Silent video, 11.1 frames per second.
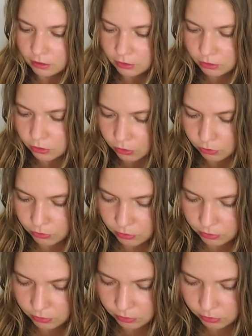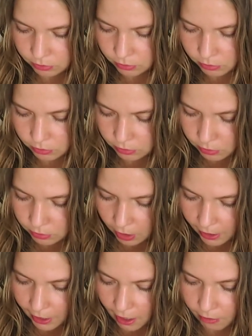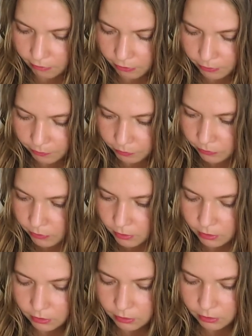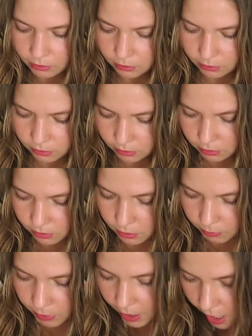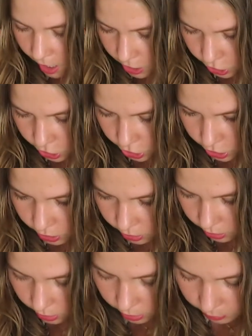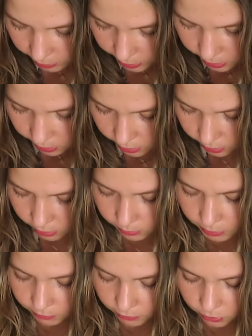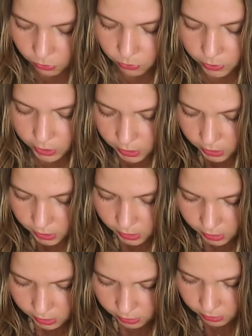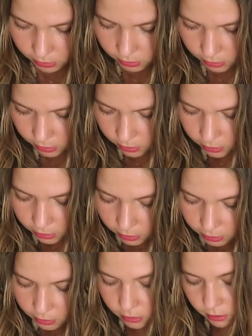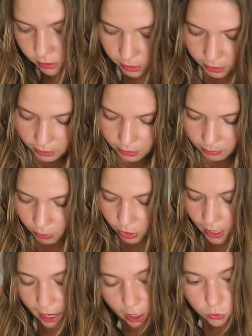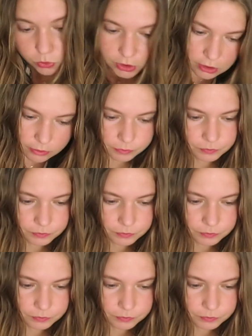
So I have some cash, a little bit, and a little bit of coins. Take them all out.